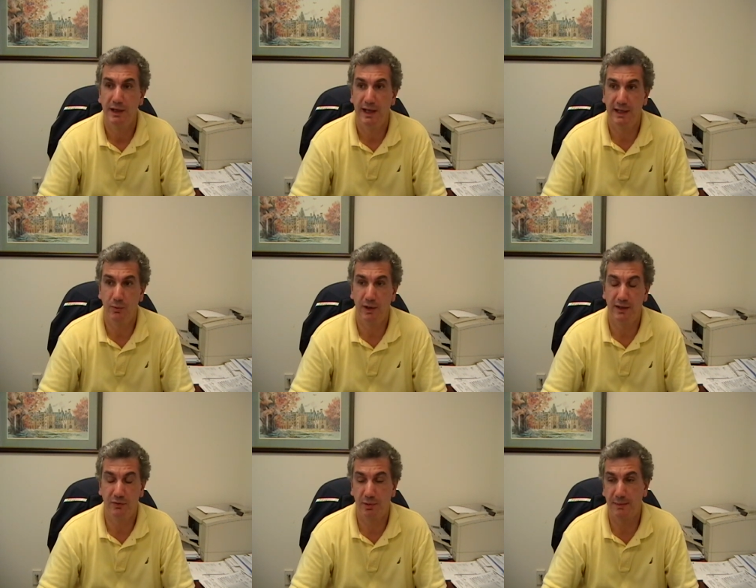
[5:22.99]
anyway,
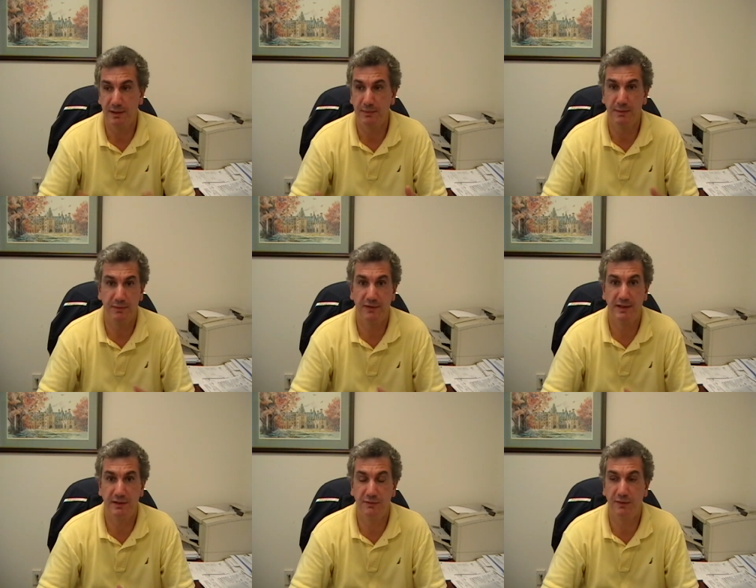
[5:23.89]
and it's probably going to be the
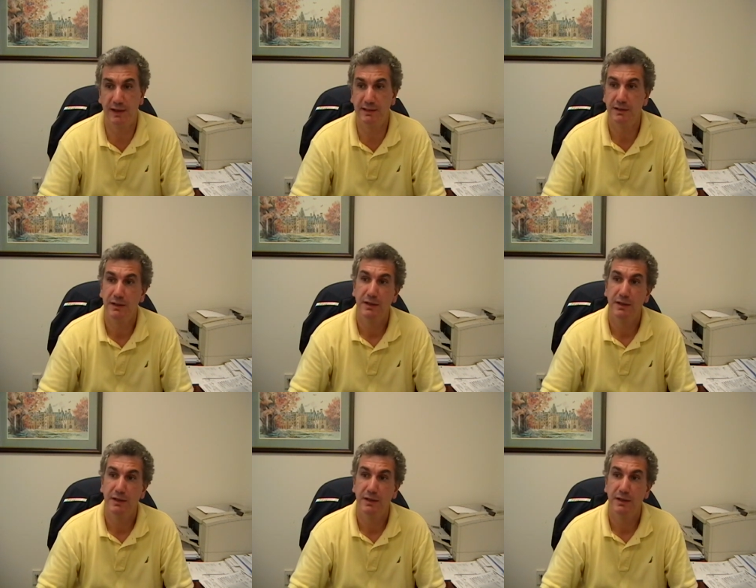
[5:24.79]
Povetkin fight